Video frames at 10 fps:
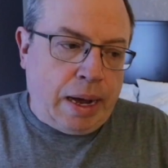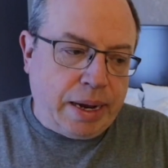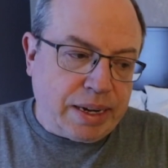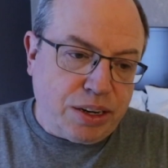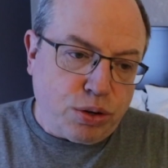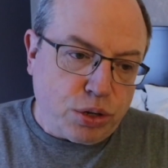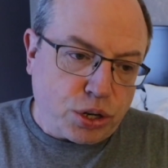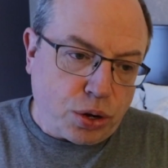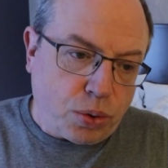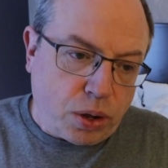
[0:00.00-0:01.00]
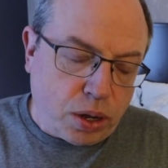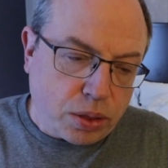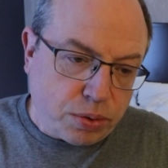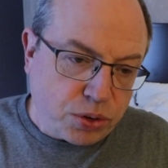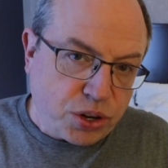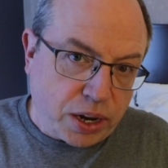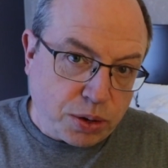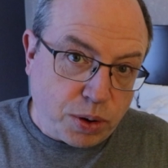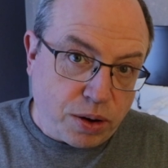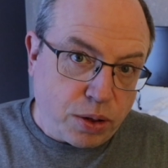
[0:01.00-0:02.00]
I didn't do a show all through
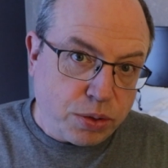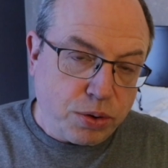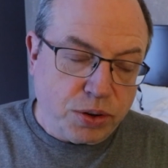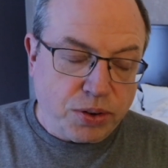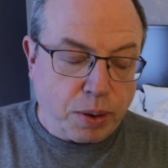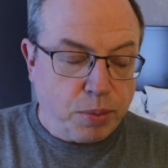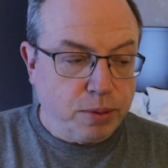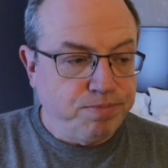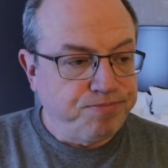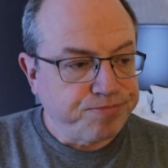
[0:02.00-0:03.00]
January, all through December.